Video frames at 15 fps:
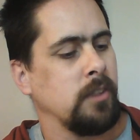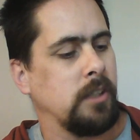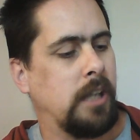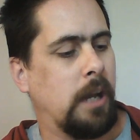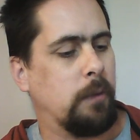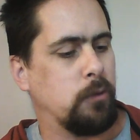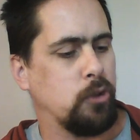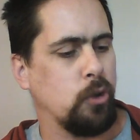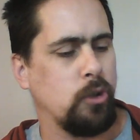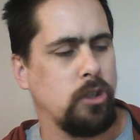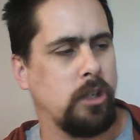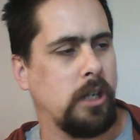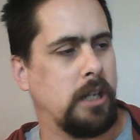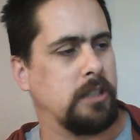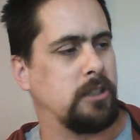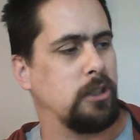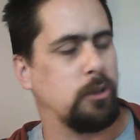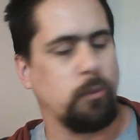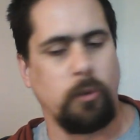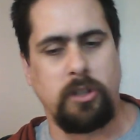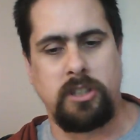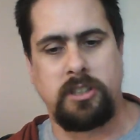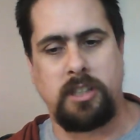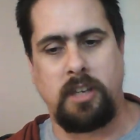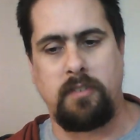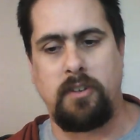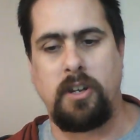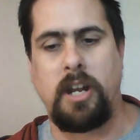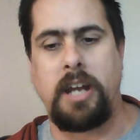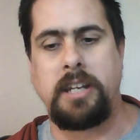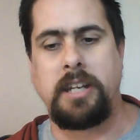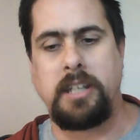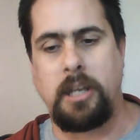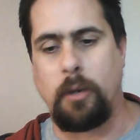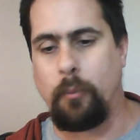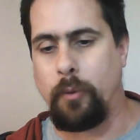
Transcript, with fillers: Yeah, I'm showing you guys this one just to give you an idea.